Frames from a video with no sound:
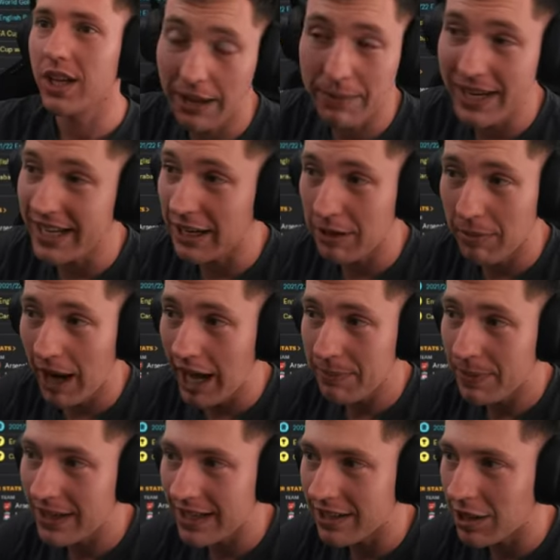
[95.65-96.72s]
I mean, in my
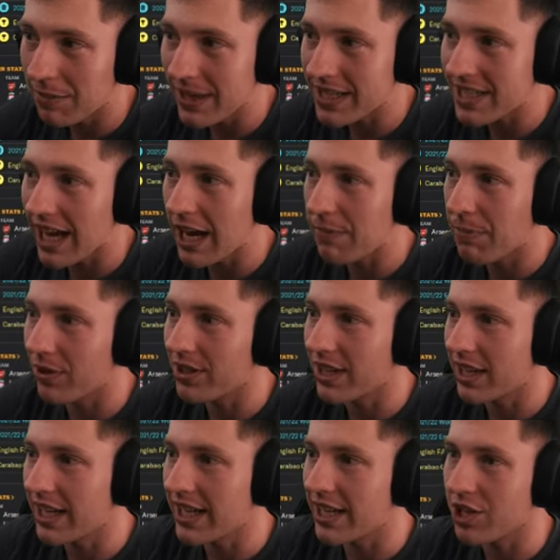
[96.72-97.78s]
opinion, the best keeper in
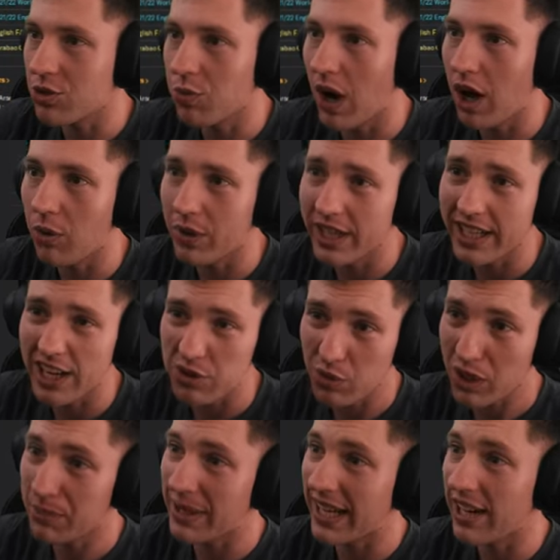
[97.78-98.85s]
the league as well when he doesn't
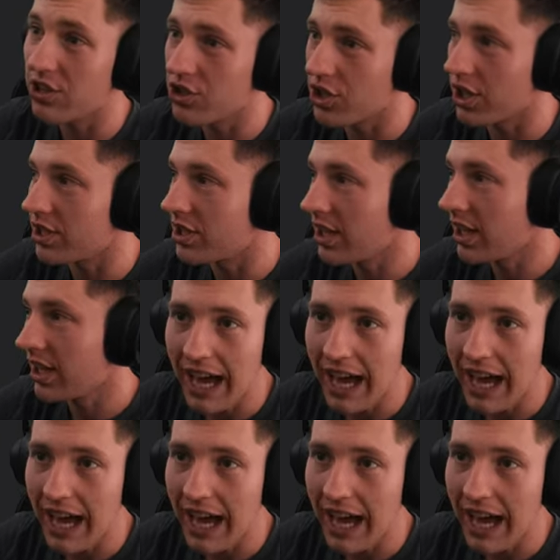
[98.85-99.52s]
want to be injured.